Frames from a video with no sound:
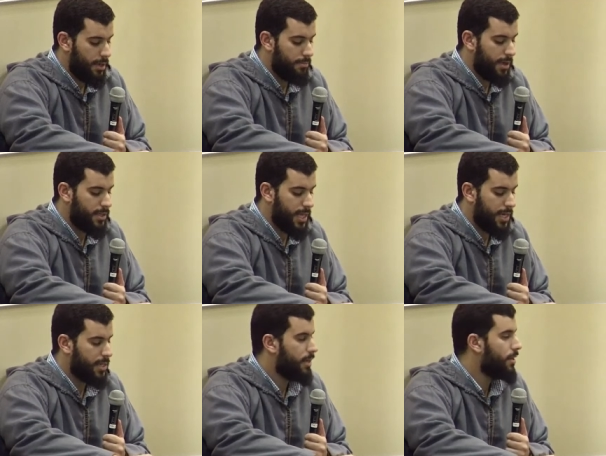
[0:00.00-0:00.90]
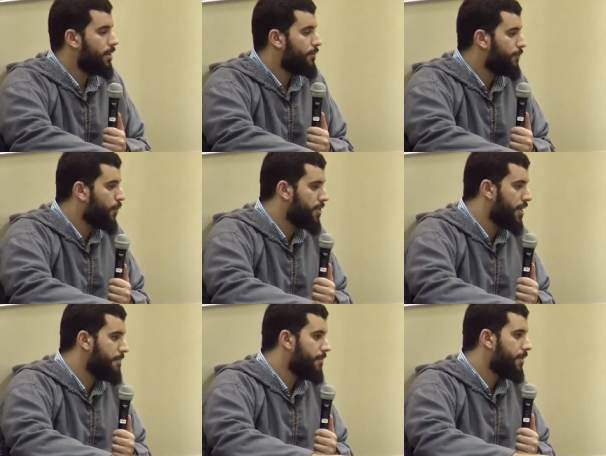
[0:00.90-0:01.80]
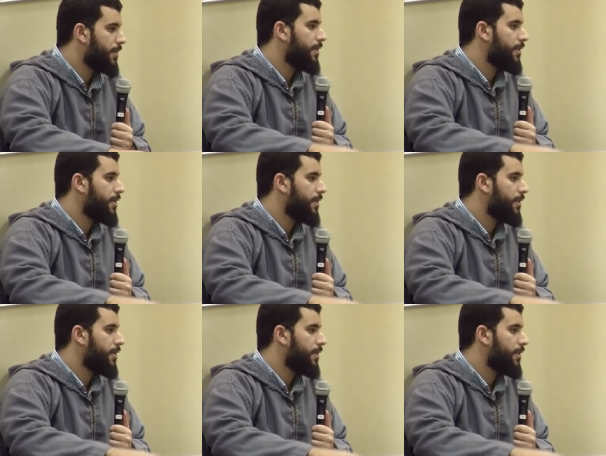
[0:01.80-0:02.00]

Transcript: and maintained it for them